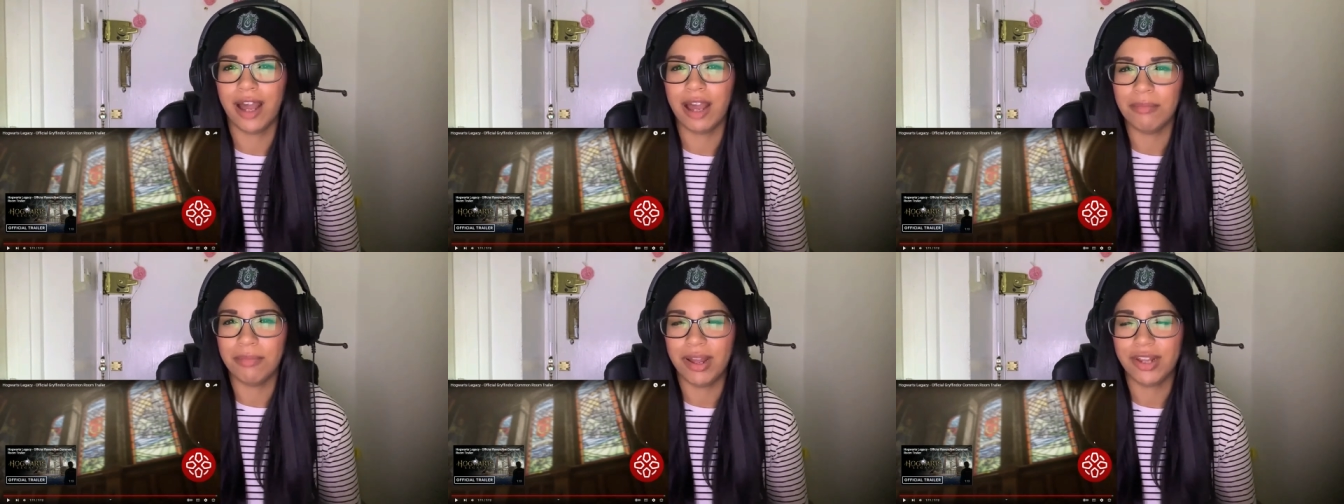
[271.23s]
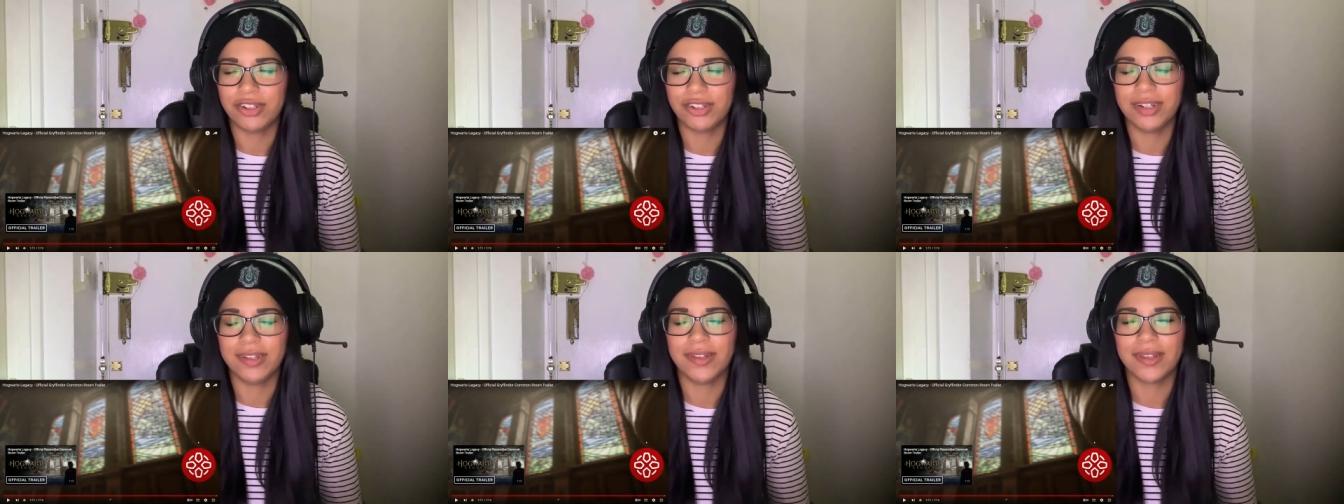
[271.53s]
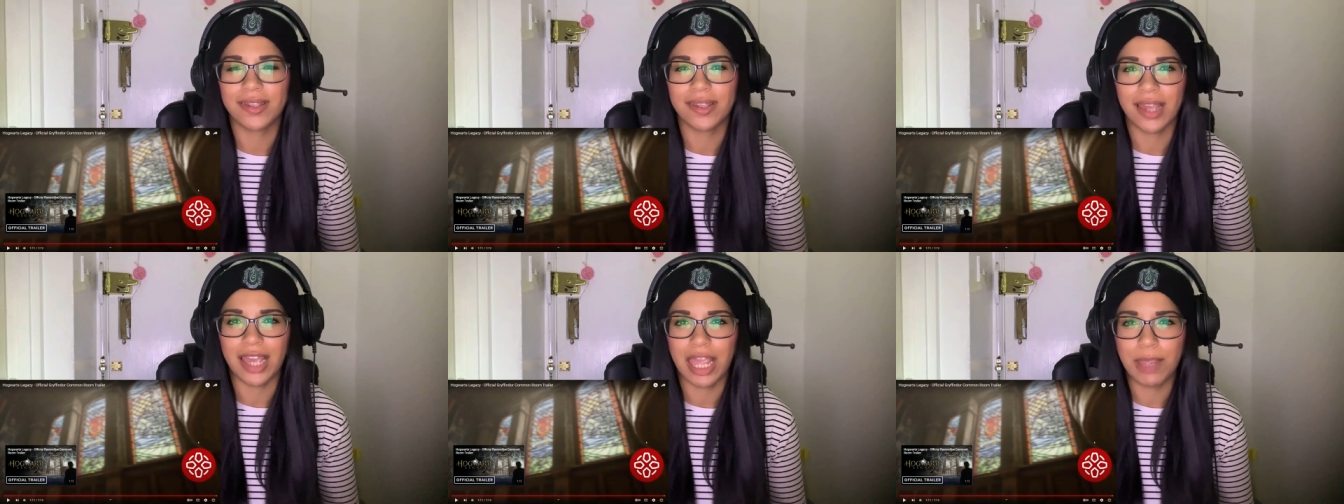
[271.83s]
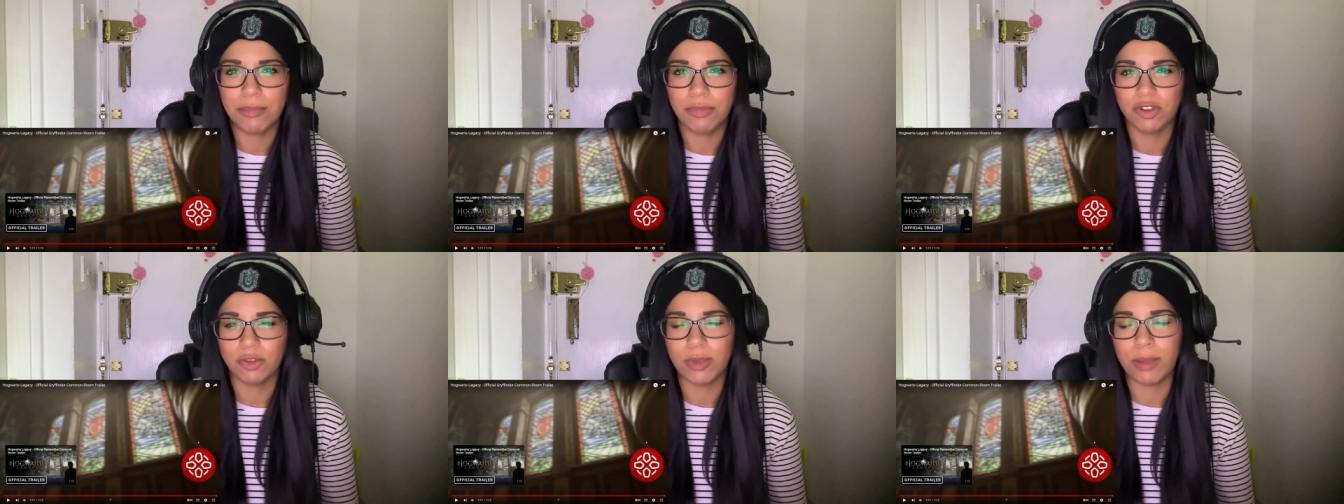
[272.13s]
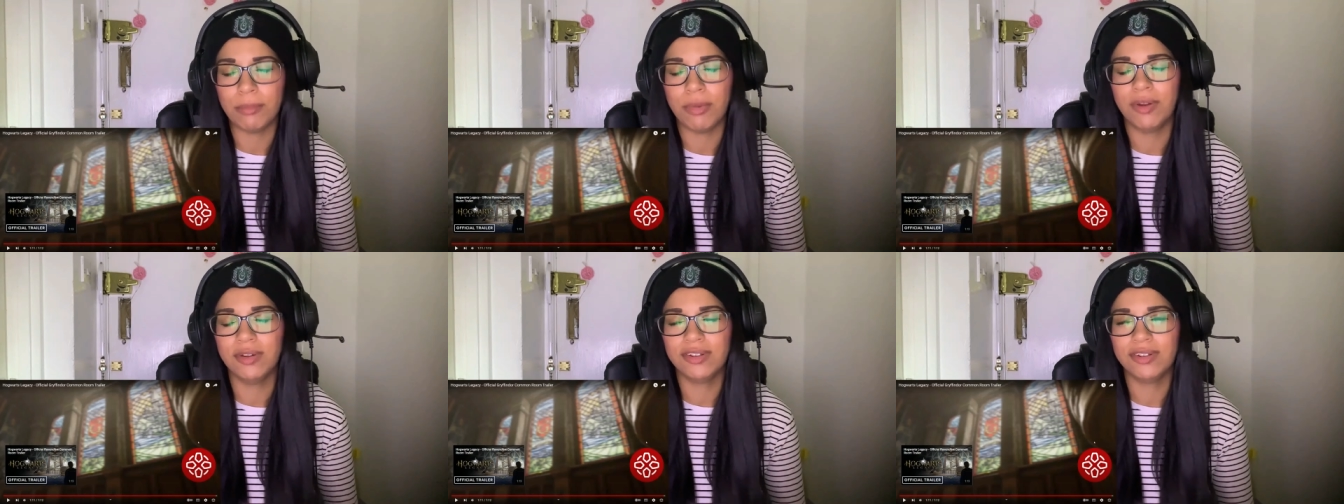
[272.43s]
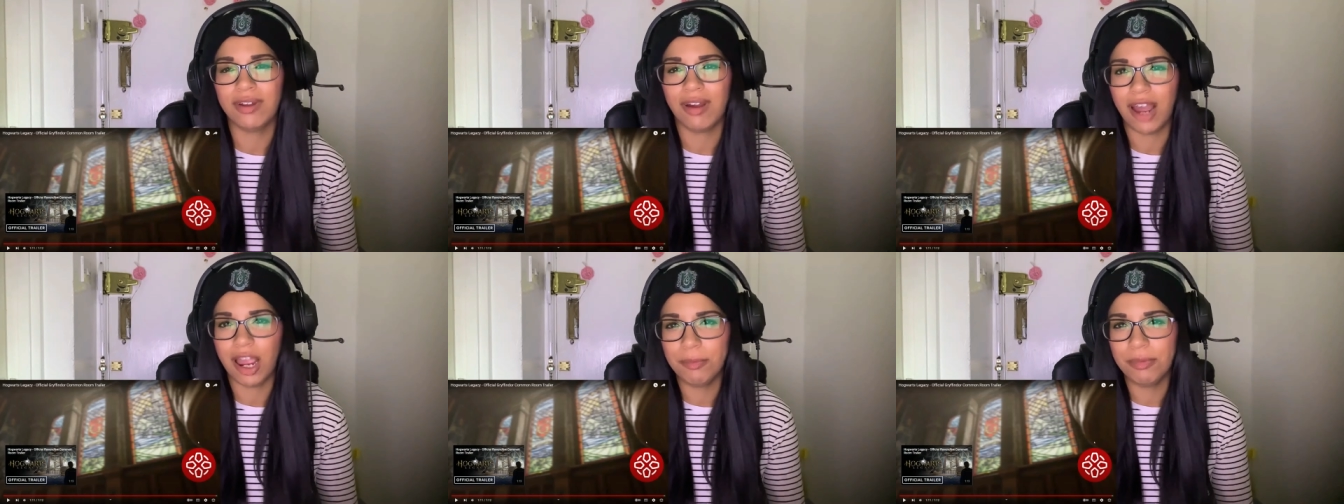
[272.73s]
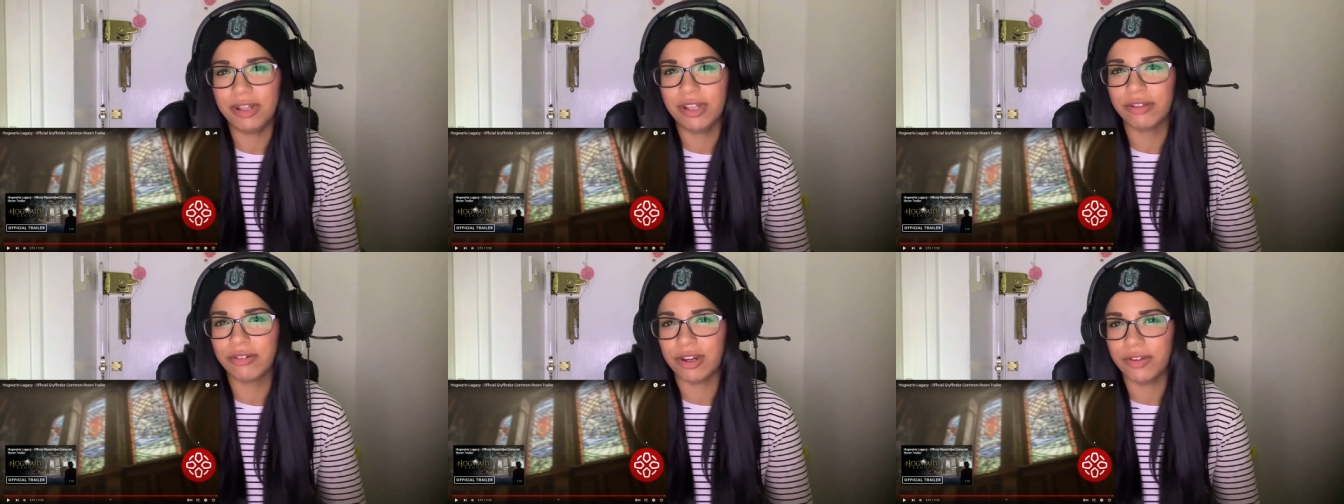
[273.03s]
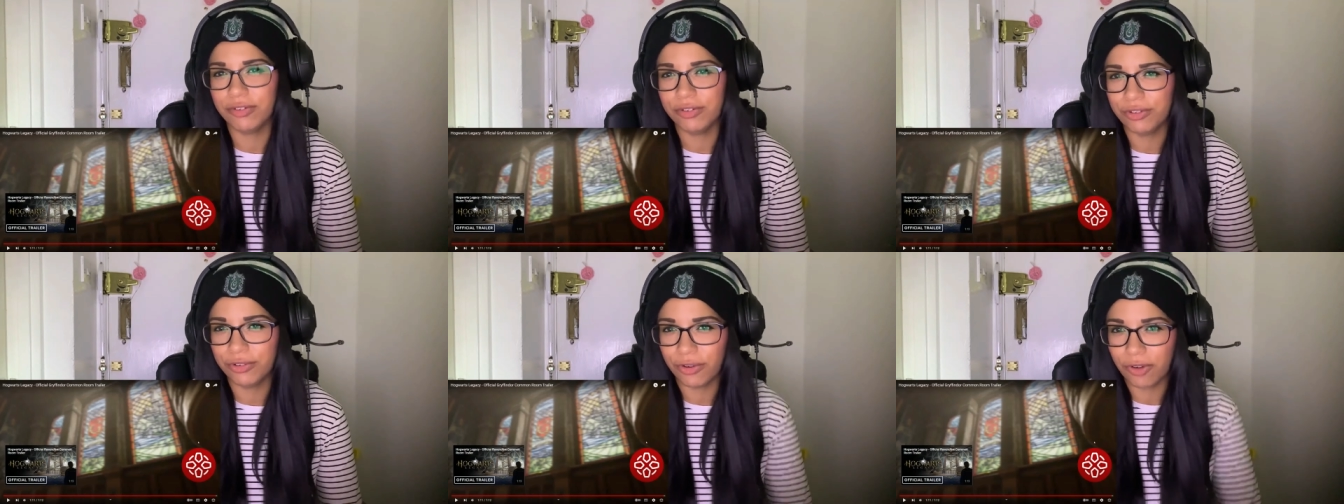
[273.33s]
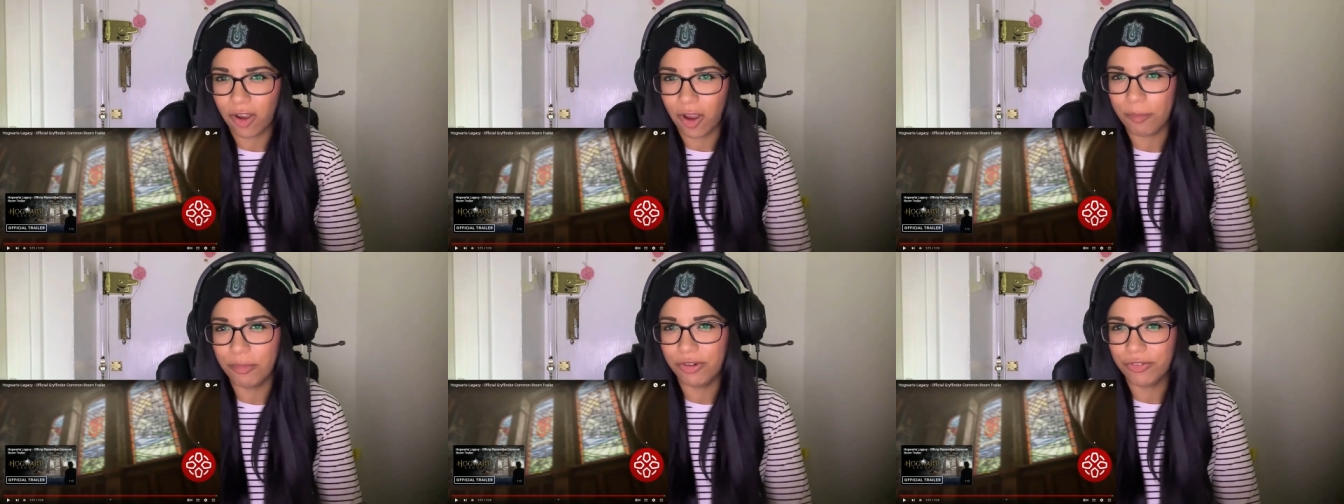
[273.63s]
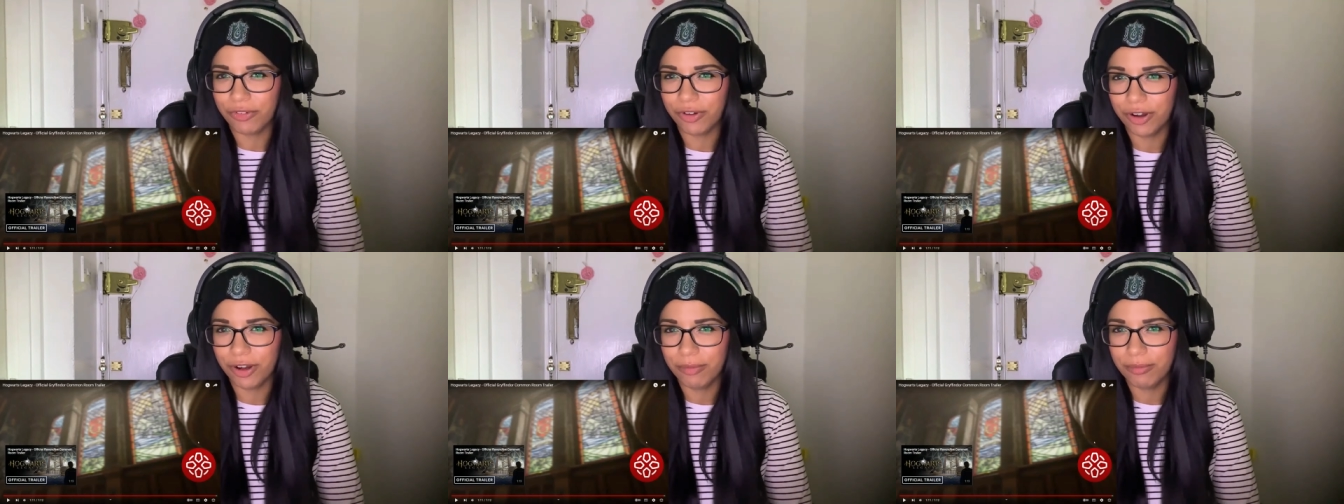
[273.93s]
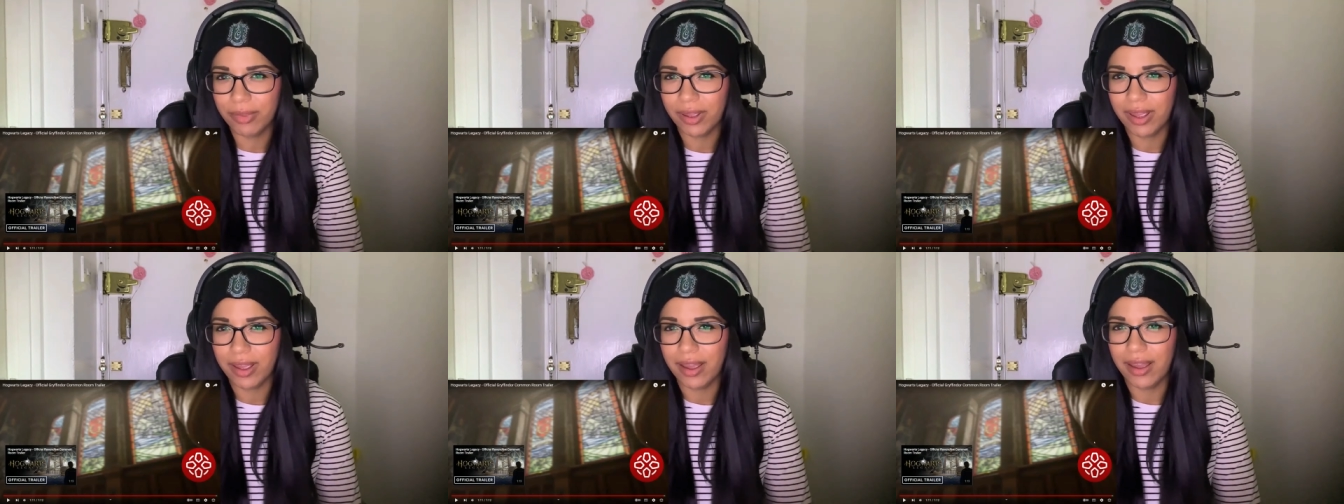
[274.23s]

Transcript: I imagine in the game we will spend most time in the Gryffindor common room,